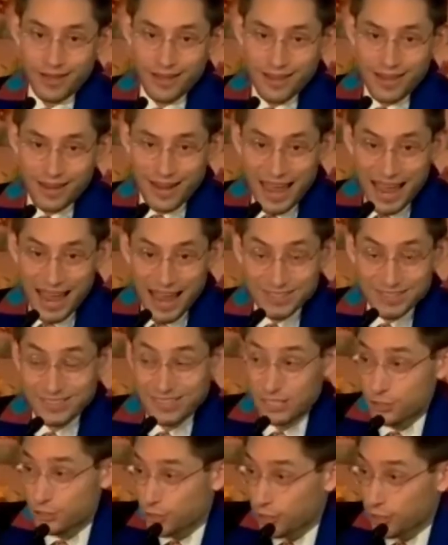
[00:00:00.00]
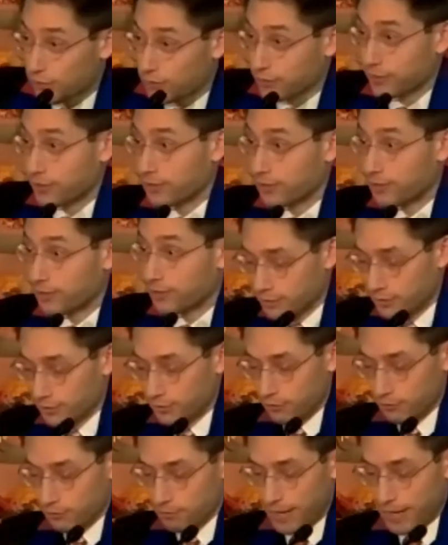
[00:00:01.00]
and ask each other to
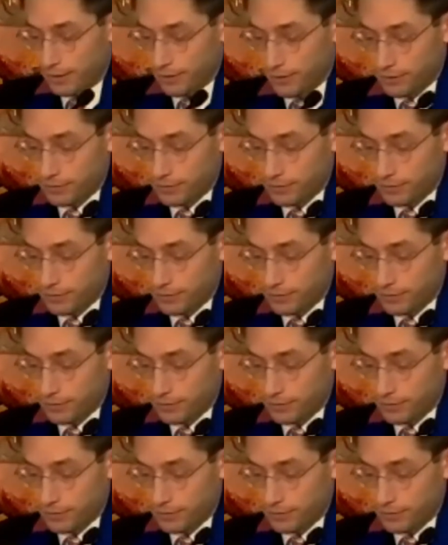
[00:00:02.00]
do better.